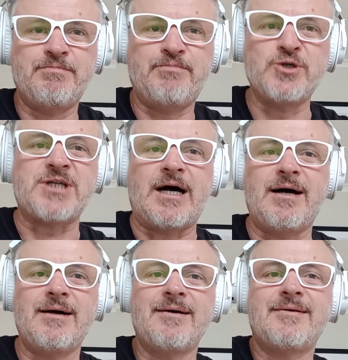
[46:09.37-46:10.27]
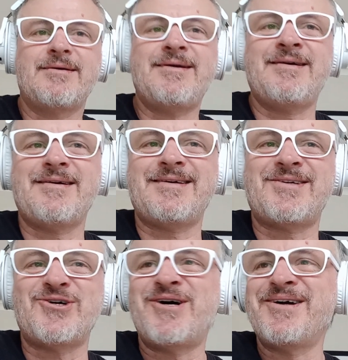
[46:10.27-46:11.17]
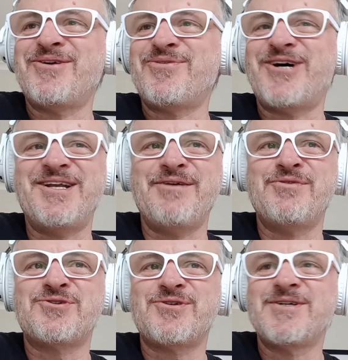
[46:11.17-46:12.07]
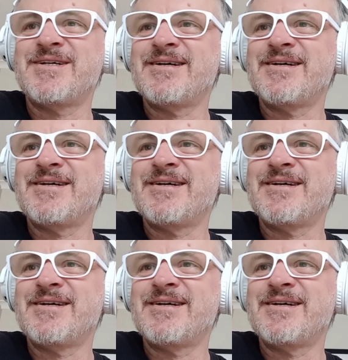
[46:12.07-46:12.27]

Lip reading: Boojah! So I'm going to write never true.